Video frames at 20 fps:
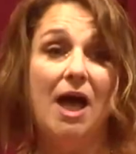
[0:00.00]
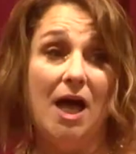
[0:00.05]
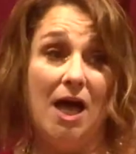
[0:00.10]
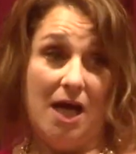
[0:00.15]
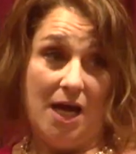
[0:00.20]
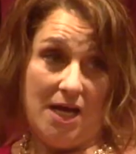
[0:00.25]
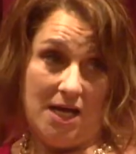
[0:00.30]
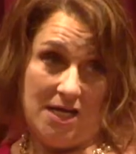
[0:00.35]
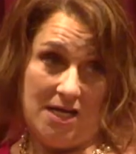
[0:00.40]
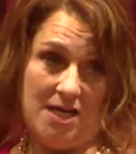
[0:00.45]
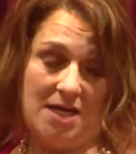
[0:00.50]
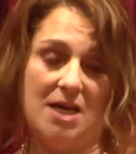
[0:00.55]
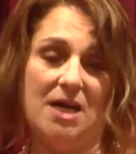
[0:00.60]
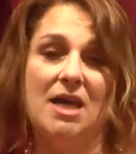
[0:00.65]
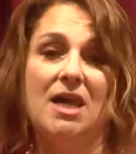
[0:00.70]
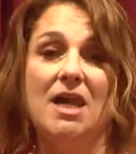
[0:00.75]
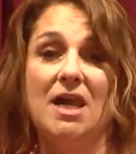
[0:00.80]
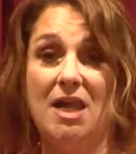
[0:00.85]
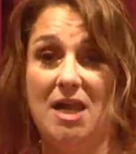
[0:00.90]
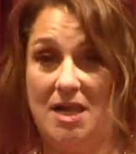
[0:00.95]

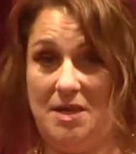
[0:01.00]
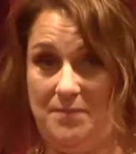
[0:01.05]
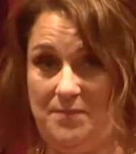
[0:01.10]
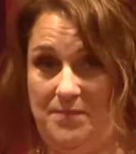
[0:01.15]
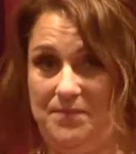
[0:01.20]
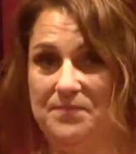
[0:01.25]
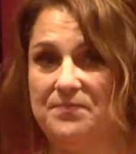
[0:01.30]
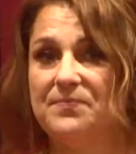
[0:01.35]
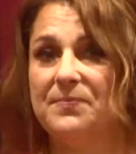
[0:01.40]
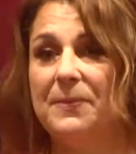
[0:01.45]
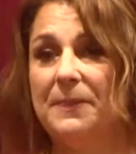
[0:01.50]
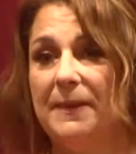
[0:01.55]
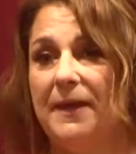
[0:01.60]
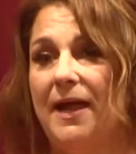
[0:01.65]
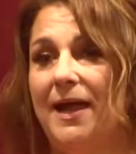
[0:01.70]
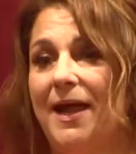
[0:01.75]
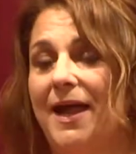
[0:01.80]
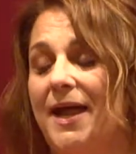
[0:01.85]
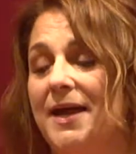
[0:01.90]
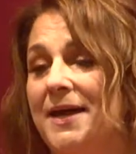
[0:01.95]
And
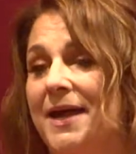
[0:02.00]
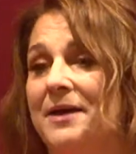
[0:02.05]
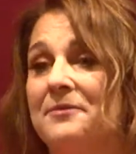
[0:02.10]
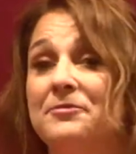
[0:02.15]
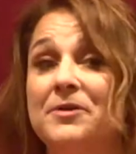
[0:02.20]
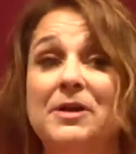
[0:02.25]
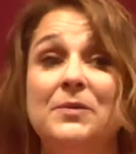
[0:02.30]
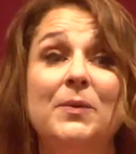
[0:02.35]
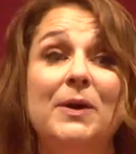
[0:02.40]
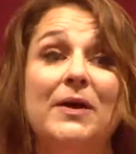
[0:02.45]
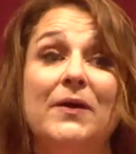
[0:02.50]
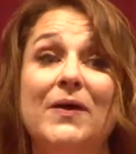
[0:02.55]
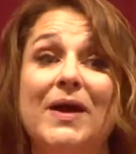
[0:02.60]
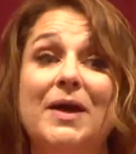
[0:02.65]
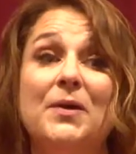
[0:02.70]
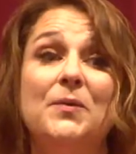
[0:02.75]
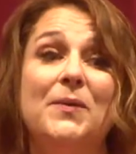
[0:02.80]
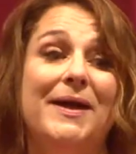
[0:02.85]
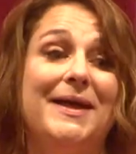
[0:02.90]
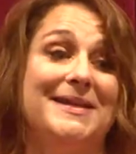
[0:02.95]
everywhere
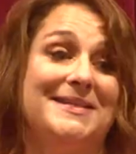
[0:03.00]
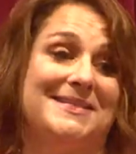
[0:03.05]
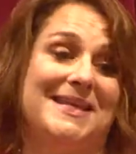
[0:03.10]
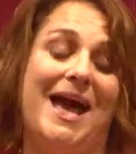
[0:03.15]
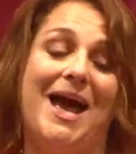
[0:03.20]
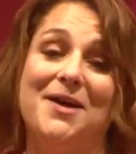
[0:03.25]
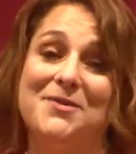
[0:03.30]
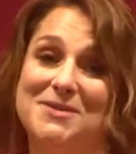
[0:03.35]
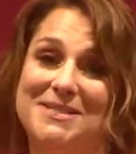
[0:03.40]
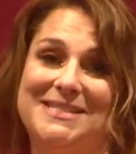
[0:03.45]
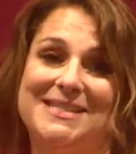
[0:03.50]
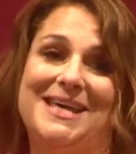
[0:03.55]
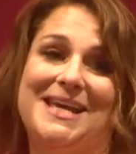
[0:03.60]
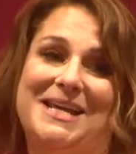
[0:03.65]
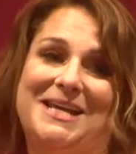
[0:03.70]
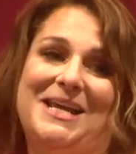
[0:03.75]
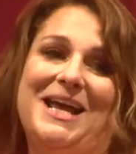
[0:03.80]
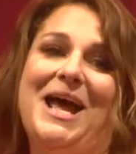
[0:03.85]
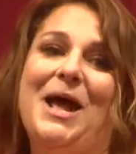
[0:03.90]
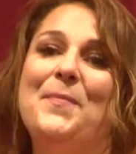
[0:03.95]
I went, I was
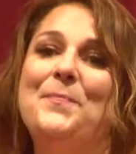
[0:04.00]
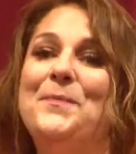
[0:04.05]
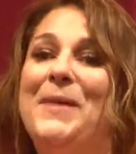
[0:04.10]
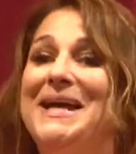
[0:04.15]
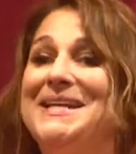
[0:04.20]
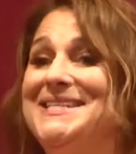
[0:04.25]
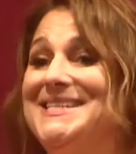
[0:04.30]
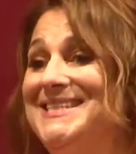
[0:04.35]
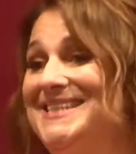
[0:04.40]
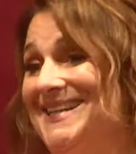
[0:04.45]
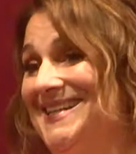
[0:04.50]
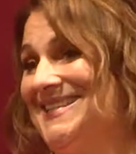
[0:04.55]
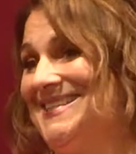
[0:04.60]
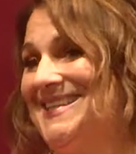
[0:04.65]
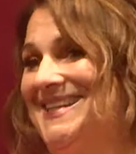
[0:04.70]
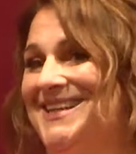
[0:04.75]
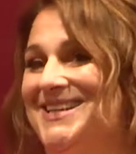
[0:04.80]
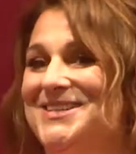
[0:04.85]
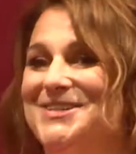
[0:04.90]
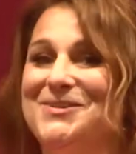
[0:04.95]
like, my
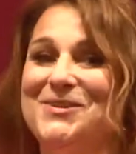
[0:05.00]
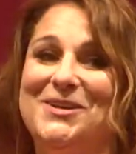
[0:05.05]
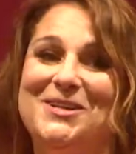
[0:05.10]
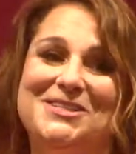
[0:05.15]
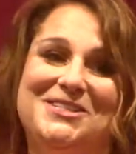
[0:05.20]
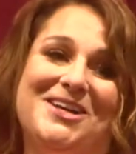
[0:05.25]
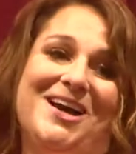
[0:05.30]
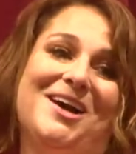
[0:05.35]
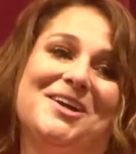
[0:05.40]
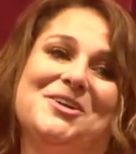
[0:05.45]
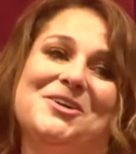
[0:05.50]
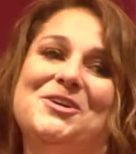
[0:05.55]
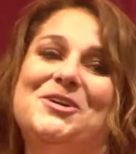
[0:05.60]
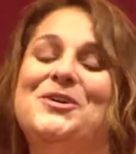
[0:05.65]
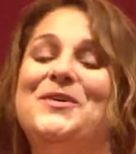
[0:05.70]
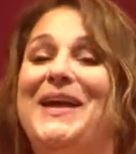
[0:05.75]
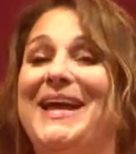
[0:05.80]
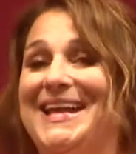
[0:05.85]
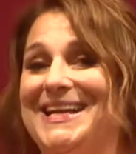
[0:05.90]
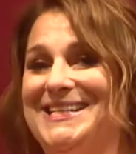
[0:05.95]
16-year-old daughter
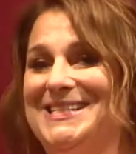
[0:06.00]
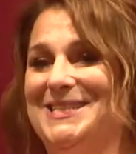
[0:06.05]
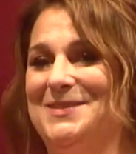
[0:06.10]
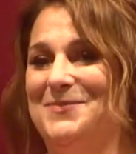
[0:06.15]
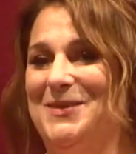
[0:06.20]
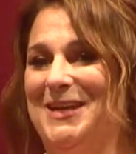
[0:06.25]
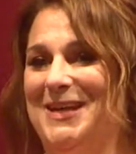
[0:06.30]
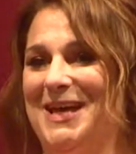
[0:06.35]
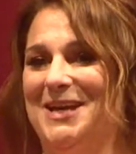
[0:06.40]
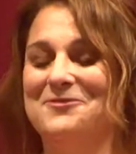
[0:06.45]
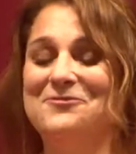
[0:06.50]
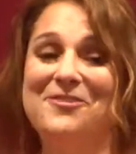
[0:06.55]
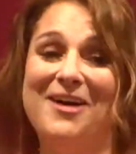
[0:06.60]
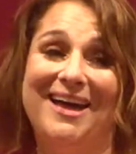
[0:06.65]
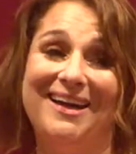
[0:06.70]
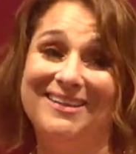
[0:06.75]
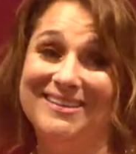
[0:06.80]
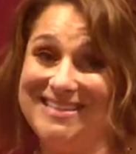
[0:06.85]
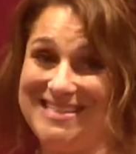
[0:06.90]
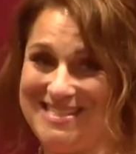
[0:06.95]
who hates me. And
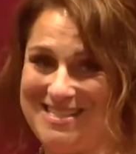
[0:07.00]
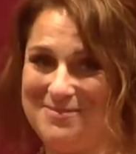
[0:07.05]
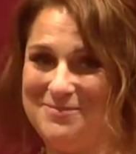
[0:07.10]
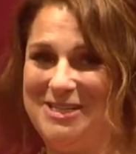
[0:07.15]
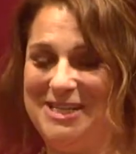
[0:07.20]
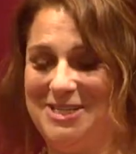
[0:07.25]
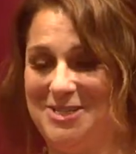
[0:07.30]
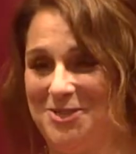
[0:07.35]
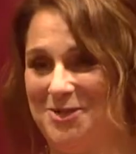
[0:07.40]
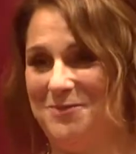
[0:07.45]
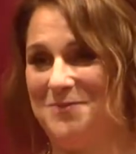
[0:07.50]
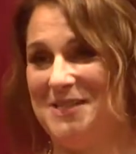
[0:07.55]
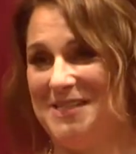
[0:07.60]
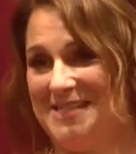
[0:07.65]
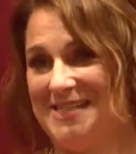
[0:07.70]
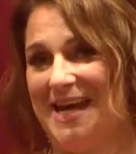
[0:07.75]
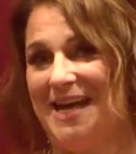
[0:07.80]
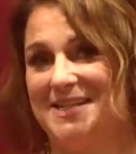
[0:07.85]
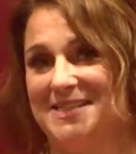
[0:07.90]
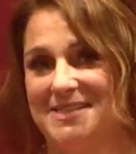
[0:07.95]
finally, somebody took me
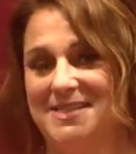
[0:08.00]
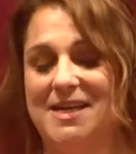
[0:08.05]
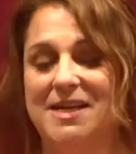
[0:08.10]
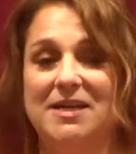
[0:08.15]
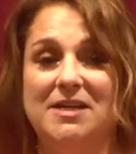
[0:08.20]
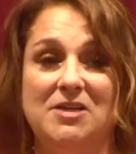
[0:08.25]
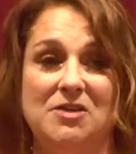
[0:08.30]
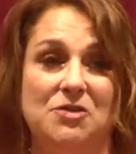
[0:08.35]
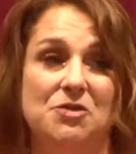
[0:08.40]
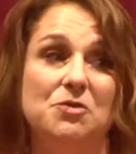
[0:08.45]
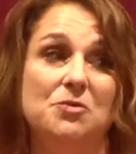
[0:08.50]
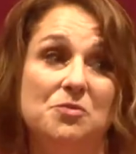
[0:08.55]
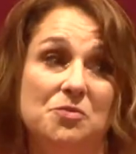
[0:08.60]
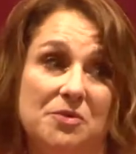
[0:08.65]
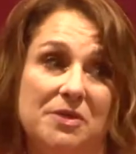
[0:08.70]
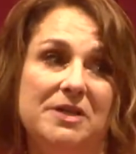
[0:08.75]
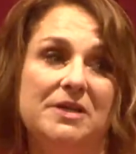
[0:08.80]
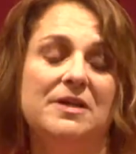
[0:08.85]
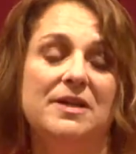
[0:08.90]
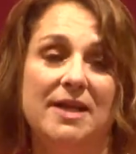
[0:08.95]
aside and said, you
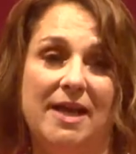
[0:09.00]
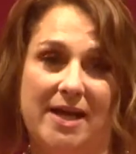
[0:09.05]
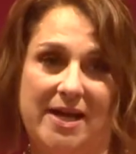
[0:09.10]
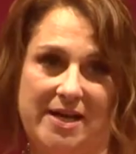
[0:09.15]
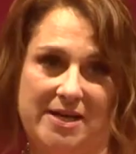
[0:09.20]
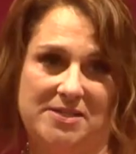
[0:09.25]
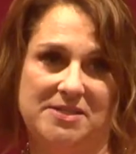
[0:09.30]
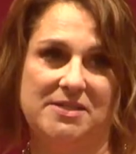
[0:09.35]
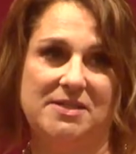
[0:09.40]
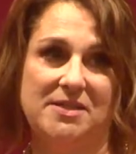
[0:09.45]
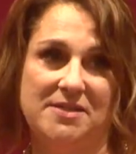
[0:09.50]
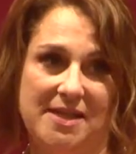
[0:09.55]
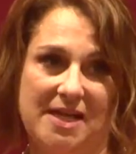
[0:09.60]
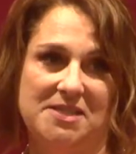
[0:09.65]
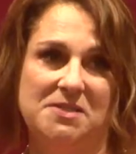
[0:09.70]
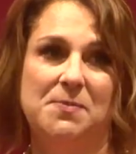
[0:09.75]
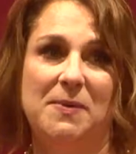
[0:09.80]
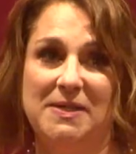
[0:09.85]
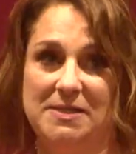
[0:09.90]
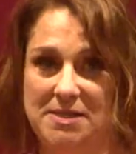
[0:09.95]
realize that
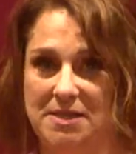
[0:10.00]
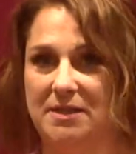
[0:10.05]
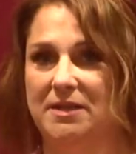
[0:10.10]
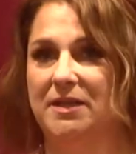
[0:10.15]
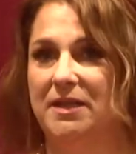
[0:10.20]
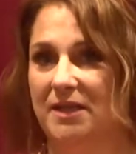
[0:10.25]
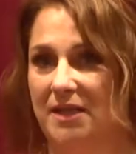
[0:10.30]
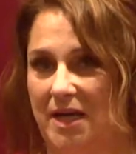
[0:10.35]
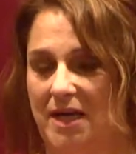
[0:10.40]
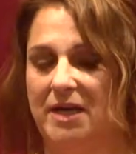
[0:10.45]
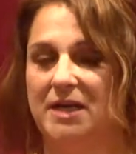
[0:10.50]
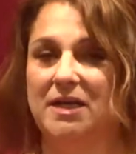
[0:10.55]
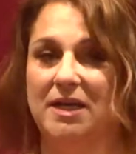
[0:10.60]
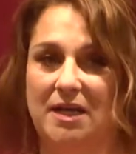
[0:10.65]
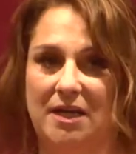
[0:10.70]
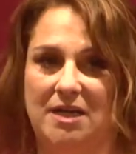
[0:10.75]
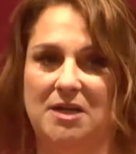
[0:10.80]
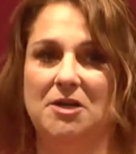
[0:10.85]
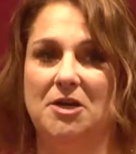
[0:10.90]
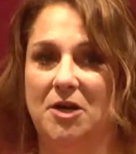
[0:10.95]
that's basically like,
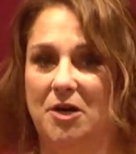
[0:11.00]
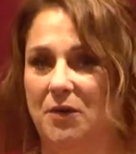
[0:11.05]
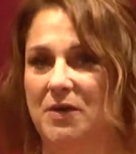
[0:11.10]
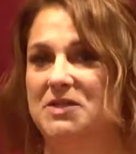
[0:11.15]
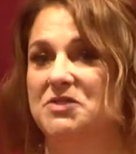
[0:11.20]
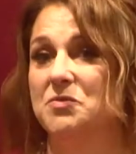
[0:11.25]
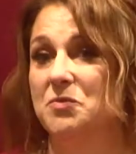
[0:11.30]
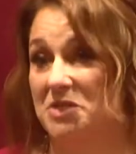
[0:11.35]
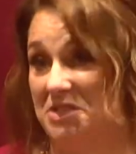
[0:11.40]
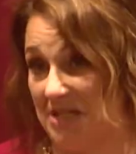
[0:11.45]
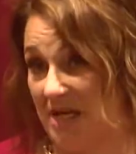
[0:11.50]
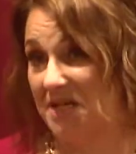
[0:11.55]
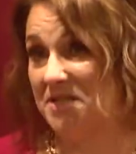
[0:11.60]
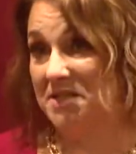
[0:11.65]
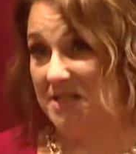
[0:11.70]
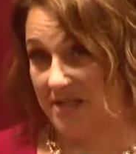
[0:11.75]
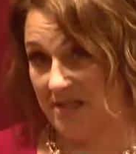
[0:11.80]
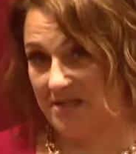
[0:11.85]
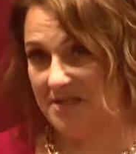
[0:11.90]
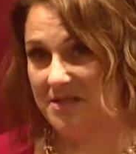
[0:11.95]
you know, it's
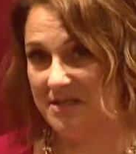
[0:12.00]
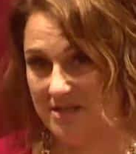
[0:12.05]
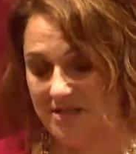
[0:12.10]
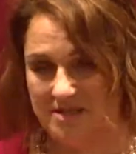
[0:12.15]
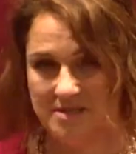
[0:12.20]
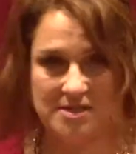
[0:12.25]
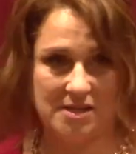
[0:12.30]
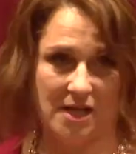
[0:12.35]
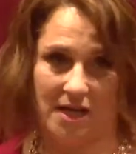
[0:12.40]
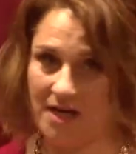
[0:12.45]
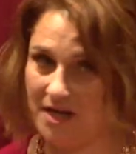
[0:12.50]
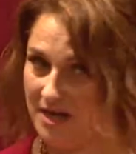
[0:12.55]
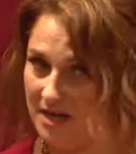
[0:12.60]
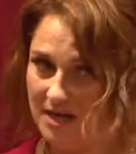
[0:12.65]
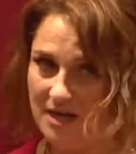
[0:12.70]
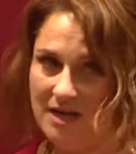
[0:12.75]
redundant, because like,